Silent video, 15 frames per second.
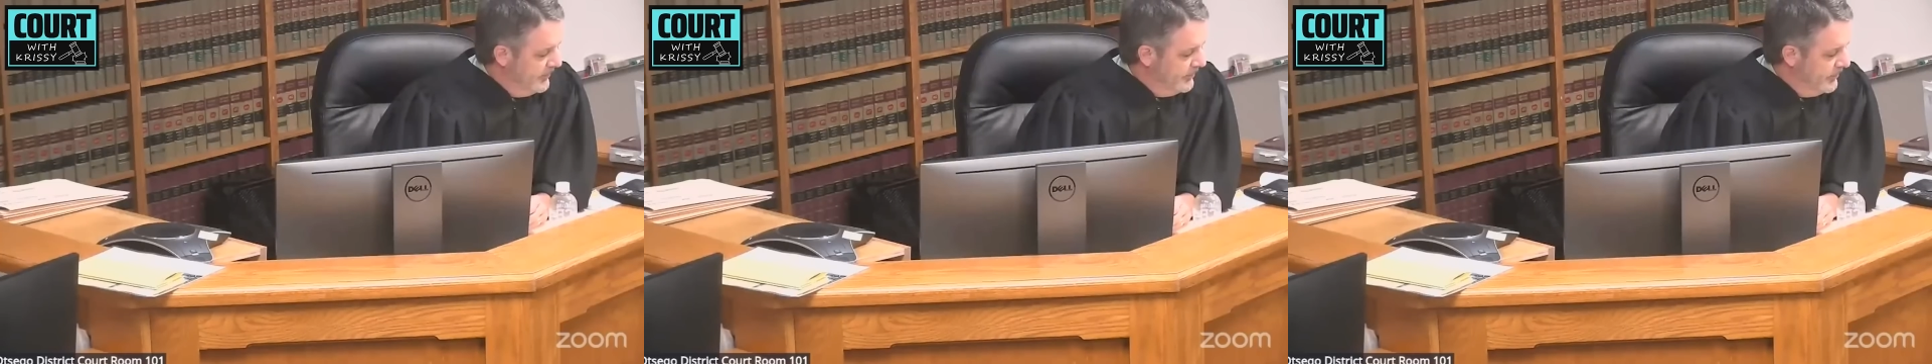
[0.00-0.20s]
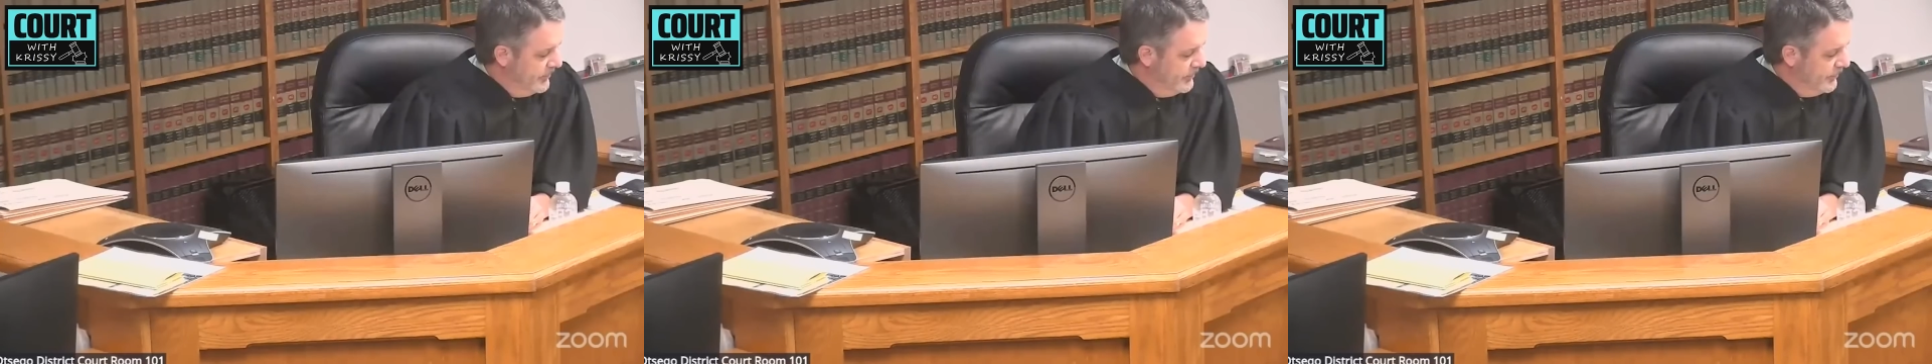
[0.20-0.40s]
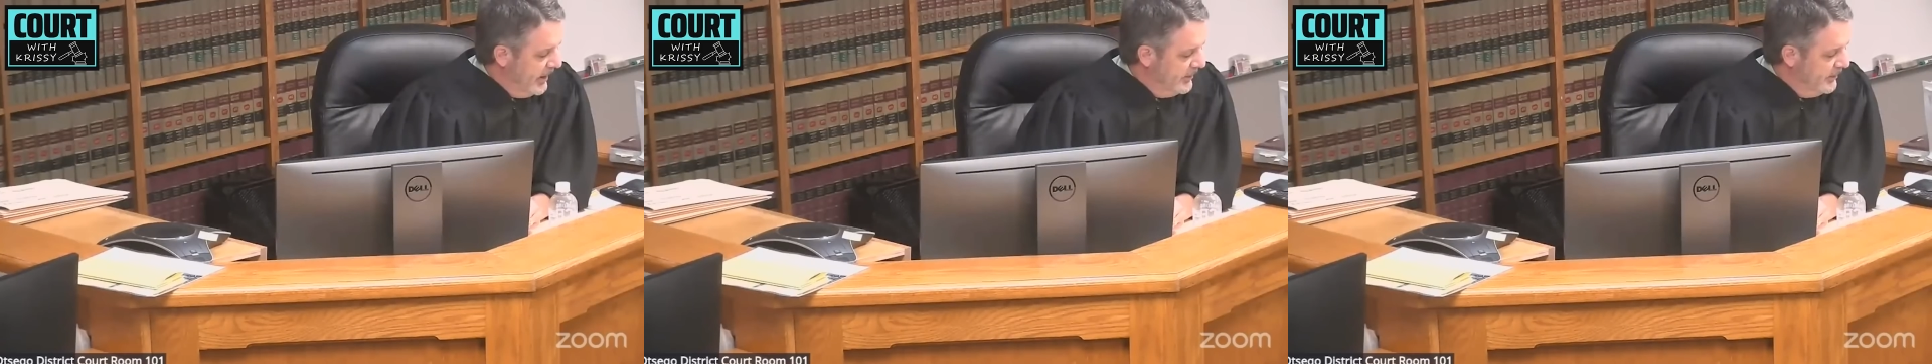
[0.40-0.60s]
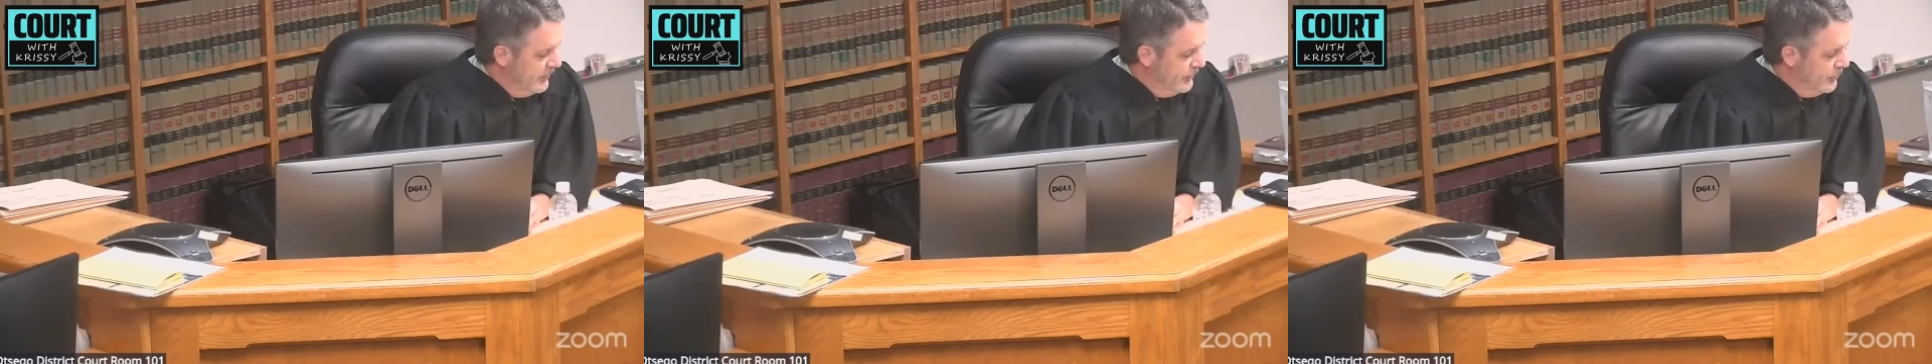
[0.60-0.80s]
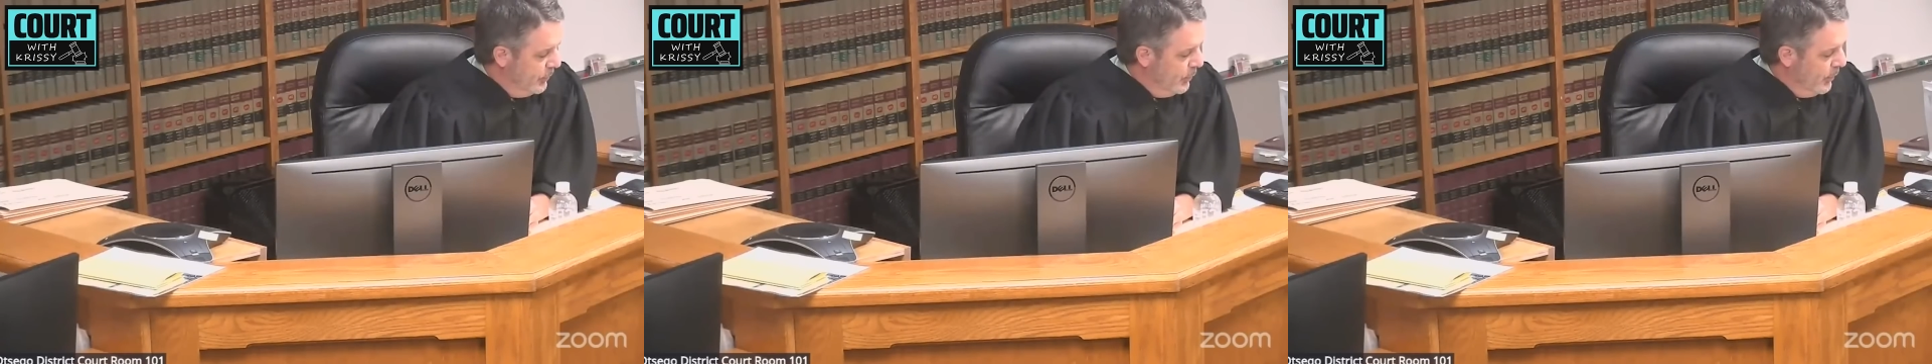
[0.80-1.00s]
has said that you
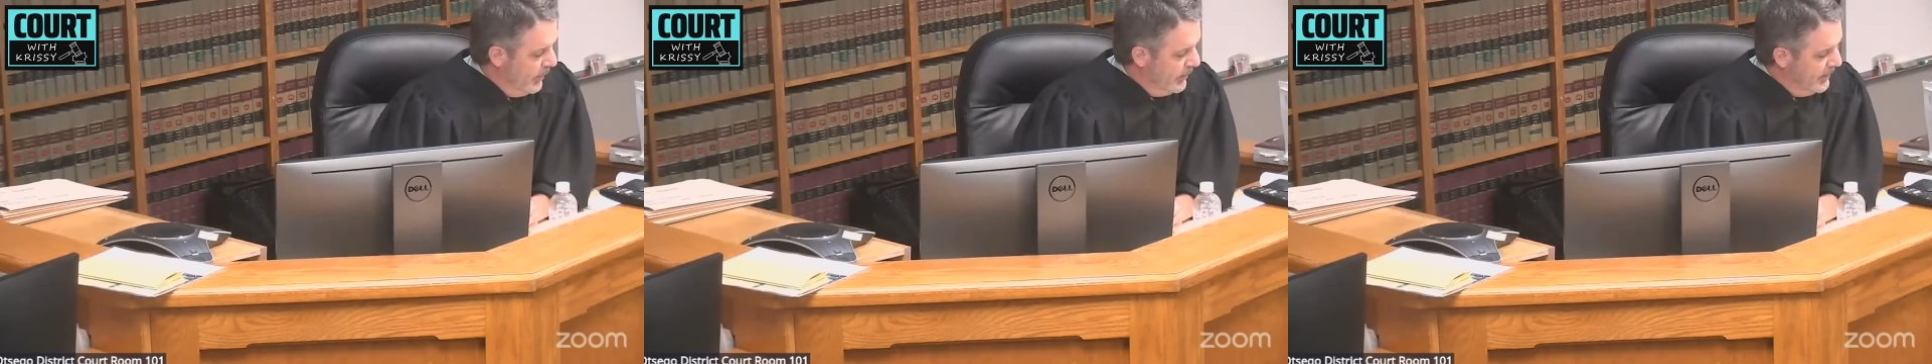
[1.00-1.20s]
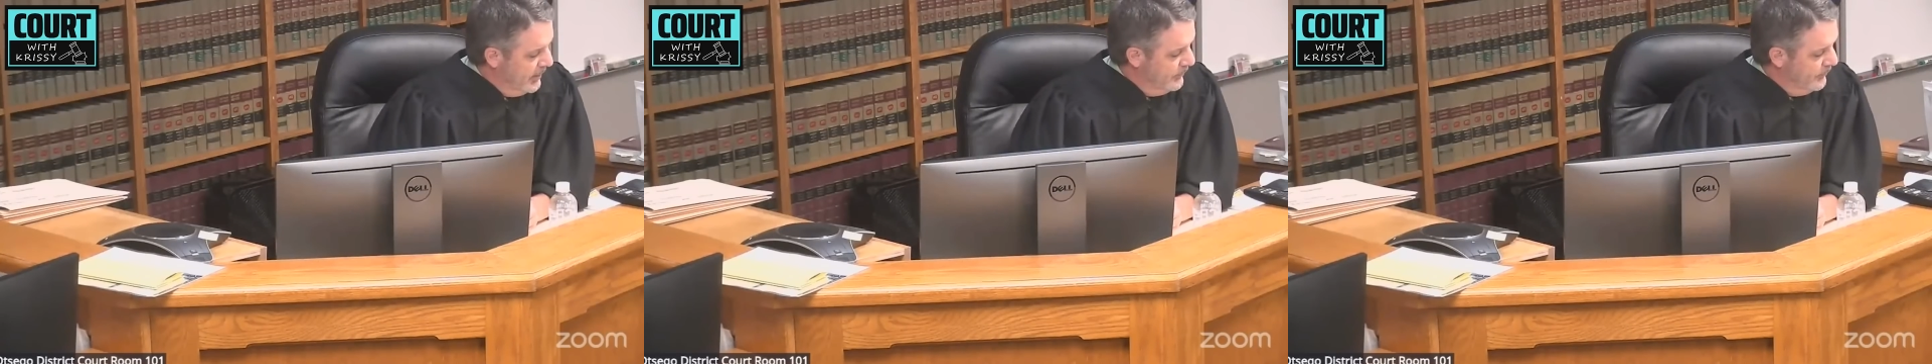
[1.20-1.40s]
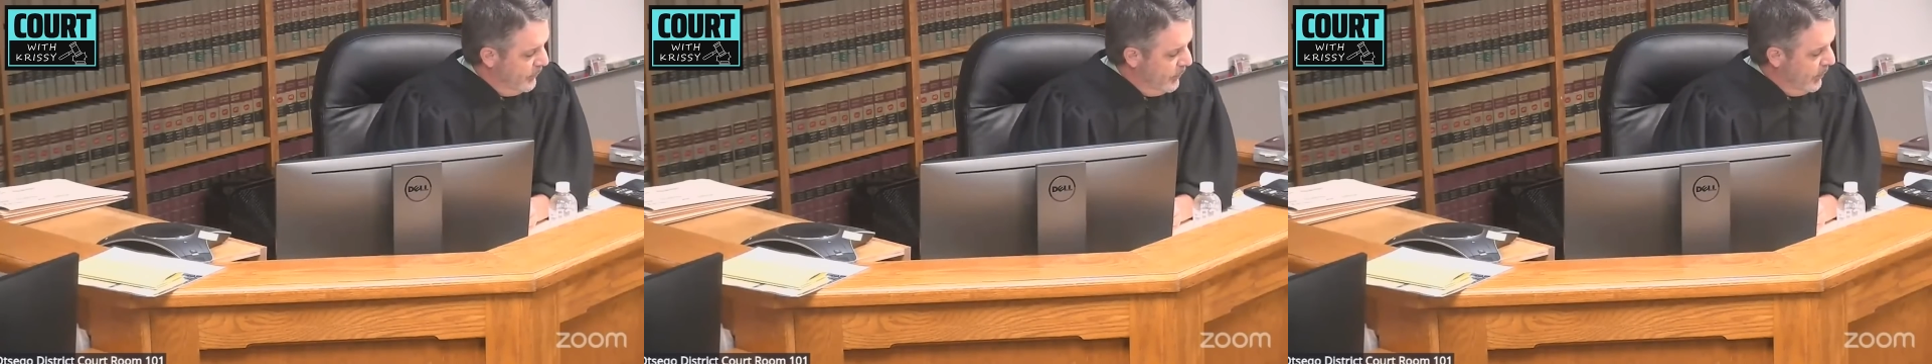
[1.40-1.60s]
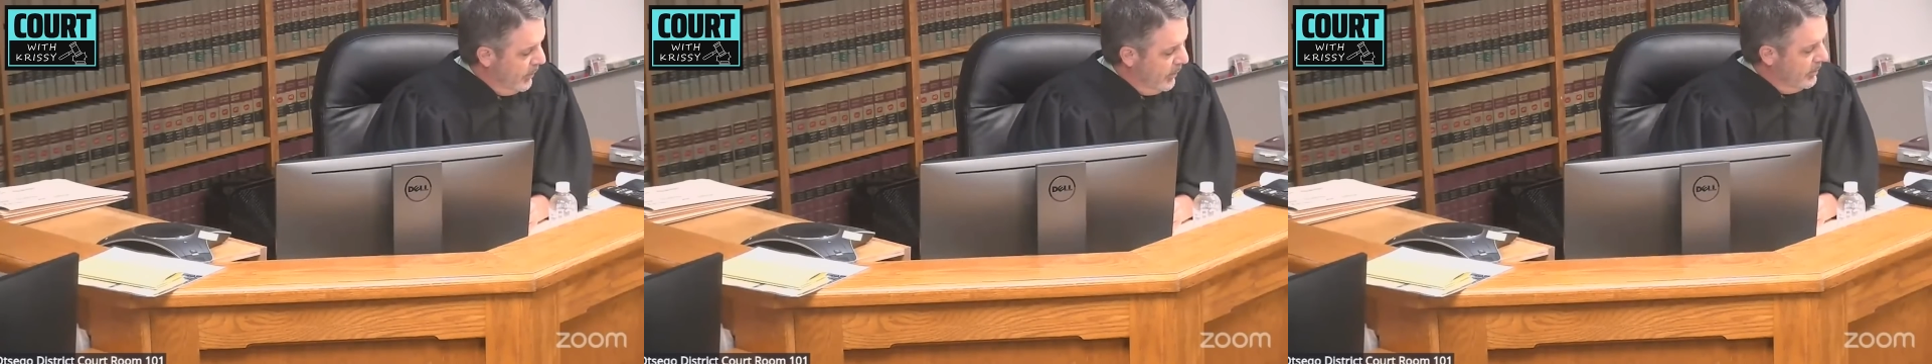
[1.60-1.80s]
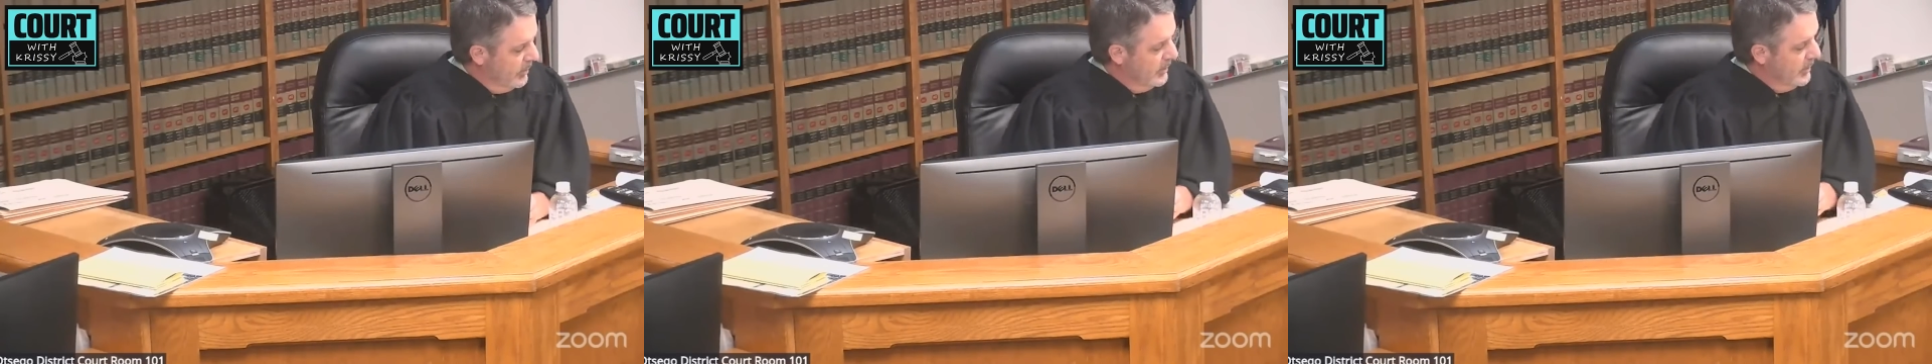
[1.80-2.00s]
were working for